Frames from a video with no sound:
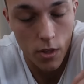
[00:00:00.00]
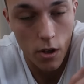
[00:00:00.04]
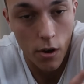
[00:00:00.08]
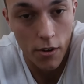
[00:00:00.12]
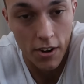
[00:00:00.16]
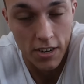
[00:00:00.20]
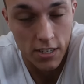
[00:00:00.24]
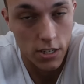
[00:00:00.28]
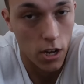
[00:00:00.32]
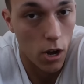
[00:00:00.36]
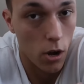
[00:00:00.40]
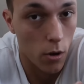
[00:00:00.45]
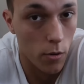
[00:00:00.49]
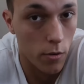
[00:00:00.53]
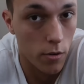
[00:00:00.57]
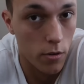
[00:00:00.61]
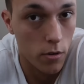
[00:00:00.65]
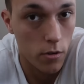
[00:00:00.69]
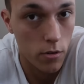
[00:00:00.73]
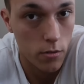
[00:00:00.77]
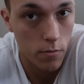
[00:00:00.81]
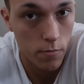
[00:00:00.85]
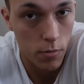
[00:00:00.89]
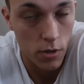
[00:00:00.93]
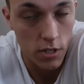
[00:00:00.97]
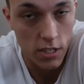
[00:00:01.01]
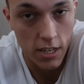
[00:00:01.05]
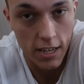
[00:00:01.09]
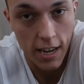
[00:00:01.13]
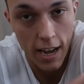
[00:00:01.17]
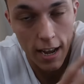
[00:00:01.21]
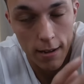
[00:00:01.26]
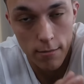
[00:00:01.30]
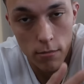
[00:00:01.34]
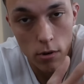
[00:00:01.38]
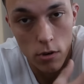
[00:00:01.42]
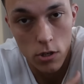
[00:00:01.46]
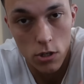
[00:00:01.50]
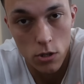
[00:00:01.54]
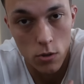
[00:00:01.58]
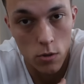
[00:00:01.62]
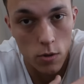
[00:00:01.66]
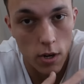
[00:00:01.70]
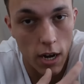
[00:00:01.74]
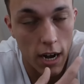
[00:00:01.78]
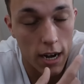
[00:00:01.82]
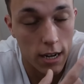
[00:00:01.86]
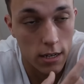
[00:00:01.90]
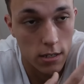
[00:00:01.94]
on its own, but to gain
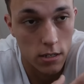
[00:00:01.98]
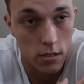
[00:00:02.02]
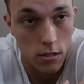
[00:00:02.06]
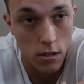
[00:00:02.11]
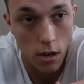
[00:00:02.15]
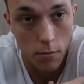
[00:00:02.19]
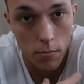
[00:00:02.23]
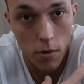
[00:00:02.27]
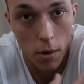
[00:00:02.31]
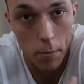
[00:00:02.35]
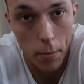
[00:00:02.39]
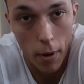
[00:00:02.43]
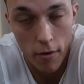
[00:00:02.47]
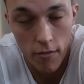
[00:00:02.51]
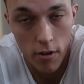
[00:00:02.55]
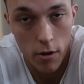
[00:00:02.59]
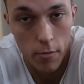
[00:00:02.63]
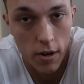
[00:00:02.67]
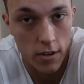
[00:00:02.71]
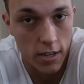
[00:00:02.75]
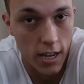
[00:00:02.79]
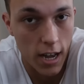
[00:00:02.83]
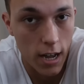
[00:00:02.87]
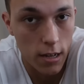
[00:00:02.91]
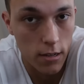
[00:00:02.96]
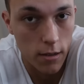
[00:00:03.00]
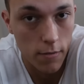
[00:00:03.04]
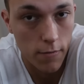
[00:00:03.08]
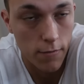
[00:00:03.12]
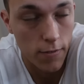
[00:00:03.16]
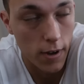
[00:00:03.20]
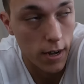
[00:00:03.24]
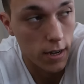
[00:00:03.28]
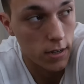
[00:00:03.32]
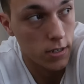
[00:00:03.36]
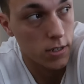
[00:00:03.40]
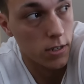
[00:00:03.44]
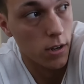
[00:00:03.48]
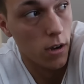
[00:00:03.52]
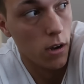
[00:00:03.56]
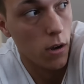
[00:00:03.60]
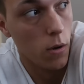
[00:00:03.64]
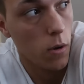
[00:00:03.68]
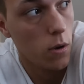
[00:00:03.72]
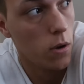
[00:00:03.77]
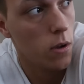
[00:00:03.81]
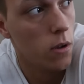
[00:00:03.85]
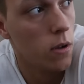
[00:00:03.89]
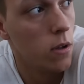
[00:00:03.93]
muscle, and I'm not bothered about gaining fat.
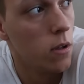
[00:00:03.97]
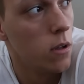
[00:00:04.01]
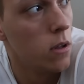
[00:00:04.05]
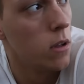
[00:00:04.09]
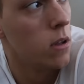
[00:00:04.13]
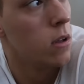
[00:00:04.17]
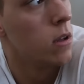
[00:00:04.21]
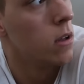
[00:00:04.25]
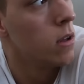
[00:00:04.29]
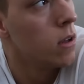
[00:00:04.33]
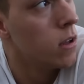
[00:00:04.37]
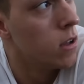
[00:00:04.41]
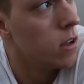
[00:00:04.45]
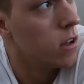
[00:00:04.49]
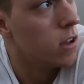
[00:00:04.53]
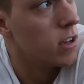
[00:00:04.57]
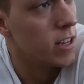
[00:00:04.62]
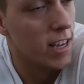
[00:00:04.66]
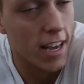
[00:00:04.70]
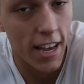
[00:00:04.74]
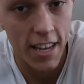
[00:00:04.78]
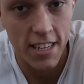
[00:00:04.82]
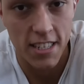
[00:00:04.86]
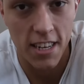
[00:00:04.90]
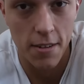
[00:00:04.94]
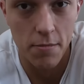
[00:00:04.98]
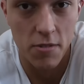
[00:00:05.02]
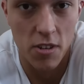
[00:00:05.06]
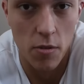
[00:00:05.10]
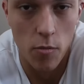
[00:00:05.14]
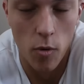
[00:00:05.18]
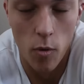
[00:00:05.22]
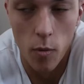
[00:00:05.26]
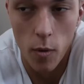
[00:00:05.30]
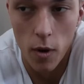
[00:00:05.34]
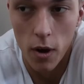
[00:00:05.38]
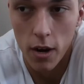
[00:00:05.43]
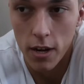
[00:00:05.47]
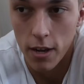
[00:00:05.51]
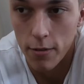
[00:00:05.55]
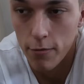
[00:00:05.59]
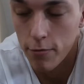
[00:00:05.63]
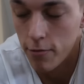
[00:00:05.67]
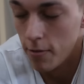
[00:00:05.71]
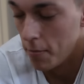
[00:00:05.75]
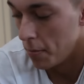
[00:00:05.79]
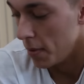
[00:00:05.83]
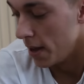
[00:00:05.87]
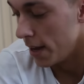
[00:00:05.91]
So yeah, it seems to be working
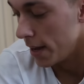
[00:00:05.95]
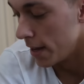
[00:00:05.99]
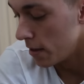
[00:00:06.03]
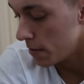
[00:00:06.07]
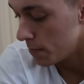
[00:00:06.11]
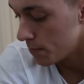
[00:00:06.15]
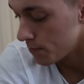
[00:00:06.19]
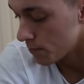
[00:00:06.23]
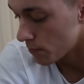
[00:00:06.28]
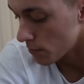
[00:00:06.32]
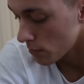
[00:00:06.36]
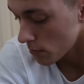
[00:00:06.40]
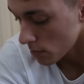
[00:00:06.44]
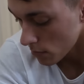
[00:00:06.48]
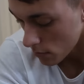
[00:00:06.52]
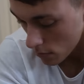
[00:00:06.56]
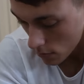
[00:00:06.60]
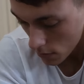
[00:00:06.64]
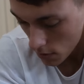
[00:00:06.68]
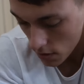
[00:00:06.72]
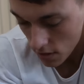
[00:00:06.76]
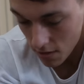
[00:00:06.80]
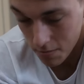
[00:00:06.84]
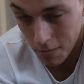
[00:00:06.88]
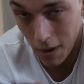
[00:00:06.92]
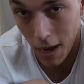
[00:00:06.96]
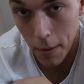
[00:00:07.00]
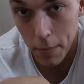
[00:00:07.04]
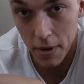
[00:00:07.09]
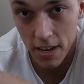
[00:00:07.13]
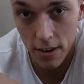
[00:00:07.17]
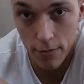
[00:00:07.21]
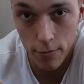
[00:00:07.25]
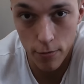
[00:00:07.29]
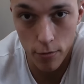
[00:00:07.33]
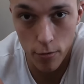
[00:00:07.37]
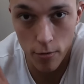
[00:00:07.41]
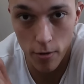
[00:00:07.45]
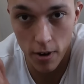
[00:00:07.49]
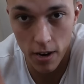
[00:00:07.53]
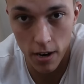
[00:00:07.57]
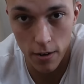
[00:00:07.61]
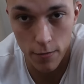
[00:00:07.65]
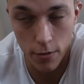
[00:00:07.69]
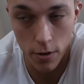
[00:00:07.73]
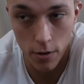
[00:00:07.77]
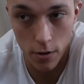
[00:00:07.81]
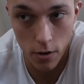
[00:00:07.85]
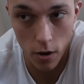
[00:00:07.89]
for me. Maybe different for
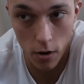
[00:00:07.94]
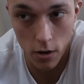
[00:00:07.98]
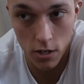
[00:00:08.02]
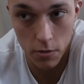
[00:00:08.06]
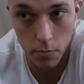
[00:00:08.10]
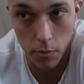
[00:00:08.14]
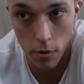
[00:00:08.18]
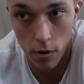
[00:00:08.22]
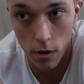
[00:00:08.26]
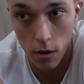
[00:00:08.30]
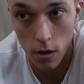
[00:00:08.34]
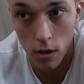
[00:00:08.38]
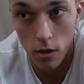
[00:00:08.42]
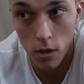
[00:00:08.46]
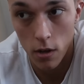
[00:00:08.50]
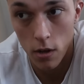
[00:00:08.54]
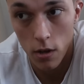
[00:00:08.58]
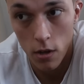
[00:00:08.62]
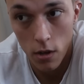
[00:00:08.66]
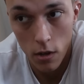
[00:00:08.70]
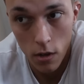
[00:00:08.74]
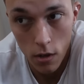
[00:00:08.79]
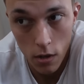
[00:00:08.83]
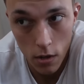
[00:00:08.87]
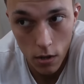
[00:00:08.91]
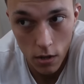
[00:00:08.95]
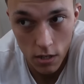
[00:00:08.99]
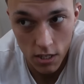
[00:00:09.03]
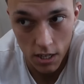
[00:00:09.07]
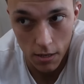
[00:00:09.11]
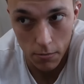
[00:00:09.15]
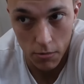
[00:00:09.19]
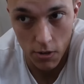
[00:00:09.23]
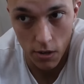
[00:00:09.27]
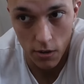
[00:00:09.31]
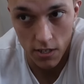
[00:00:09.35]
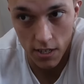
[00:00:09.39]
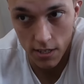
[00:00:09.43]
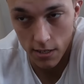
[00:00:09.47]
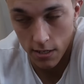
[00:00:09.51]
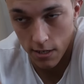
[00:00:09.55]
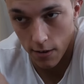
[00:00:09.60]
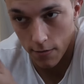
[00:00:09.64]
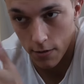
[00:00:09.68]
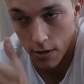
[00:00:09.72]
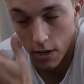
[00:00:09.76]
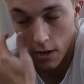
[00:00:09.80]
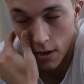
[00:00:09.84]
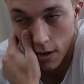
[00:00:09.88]
any of you guys, but seems like
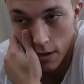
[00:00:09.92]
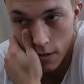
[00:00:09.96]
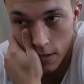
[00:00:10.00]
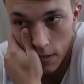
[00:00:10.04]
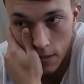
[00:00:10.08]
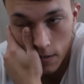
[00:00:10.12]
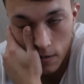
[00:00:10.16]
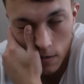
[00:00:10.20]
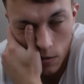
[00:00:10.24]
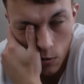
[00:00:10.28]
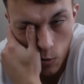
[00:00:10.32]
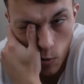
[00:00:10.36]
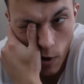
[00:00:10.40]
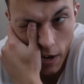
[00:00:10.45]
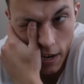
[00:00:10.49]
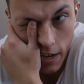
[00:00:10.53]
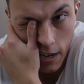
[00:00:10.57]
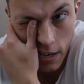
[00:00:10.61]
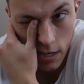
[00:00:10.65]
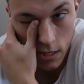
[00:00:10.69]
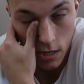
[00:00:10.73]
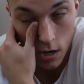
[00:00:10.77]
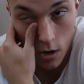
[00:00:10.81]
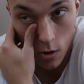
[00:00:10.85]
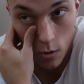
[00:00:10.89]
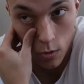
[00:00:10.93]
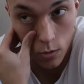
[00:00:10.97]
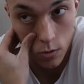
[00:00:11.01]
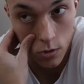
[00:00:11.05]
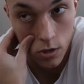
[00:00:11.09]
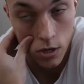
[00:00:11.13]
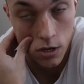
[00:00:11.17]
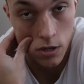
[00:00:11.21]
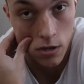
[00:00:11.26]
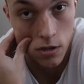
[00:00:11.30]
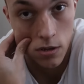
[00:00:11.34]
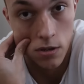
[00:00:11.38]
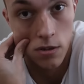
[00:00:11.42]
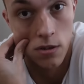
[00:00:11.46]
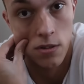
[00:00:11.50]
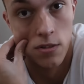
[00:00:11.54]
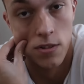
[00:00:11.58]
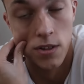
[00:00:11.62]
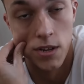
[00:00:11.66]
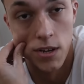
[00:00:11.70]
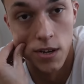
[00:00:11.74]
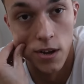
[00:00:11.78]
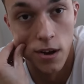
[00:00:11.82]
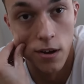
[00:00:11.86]
since I've turned 20 years old,
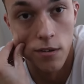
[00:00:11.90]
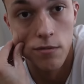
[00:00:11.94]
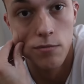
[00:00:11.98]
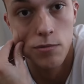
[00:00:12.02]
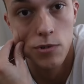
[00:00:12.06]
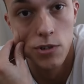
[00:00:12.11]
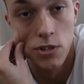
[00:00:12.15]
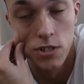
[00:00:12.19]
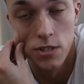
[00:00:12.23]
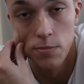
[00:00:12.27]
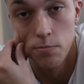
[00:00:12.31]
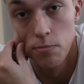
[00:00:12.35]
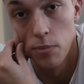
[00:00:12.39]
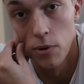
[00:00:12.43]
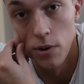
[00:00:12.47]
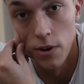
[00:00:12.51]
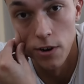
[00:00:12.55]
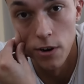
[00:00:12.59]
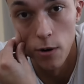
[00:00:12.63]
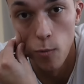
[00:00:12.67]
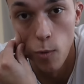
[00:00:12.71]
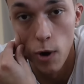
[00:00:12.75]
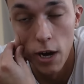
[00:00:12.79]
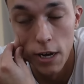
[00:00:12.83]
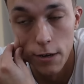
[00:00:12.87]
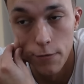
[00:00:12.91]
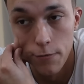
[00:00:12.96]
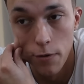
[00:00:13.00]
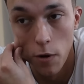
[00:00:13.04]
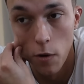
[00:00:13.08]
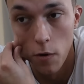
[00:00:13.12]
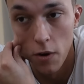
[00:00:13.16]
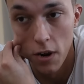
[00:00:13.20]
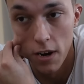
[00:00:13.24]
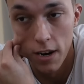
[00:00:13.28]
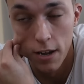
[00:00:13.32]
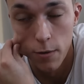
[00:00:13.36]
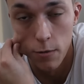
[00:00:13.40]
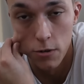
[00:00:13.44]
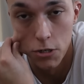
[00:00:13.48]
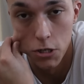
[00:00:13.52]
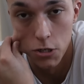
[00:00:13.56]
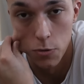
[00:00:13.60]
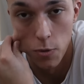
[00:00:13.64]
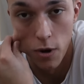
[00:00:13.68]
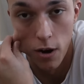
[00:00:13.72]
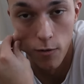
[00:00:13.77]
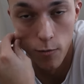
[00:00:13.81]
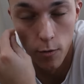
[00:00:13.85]
that I've just putting on weight finally, which
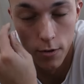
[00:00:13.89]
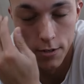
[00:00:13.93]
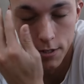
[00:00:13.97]
is what I've